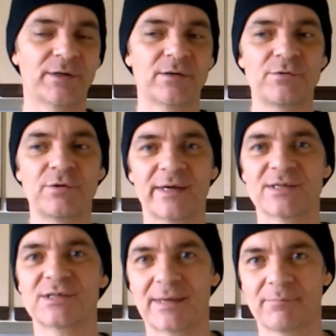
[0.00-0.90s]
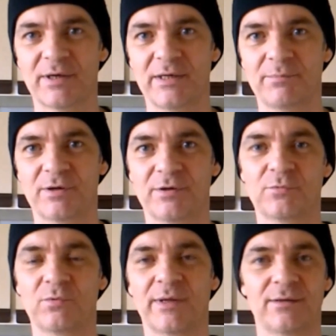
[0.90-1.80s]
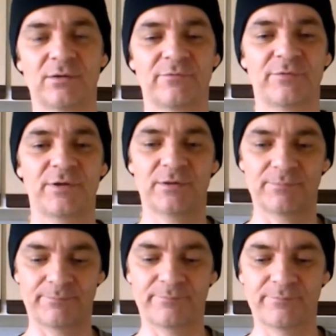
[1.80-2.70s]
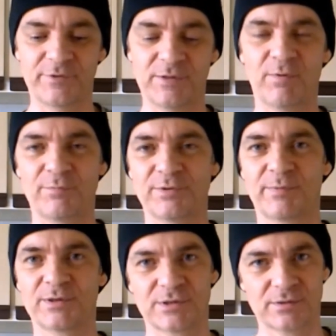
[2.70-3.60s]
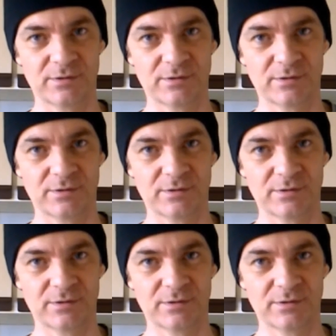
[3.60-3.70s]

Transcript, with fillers: know you can get sandpaper and all that lot for your for your bottom of your budgie.